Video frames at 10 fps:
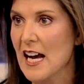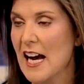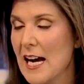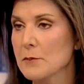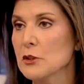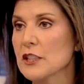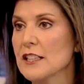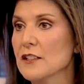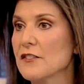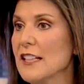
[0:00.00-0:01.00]
I'm looking
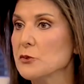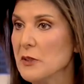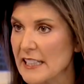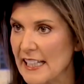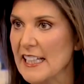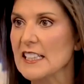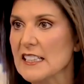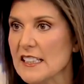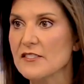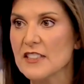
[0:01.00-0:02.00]
at the fact we can't
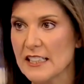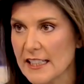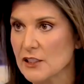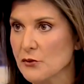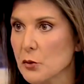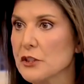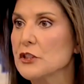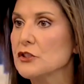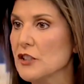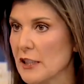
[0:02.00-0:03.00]
live the next 4
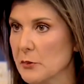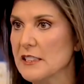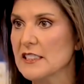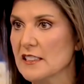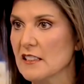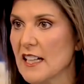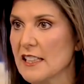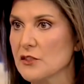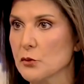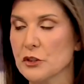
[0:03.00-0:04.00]
years like we did the
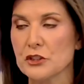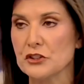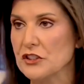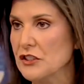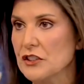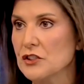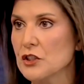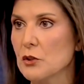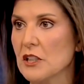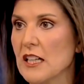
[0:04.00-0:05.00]
last 4 years. This is
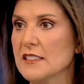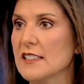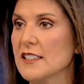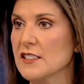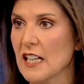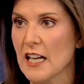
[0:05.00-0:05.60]
no contest.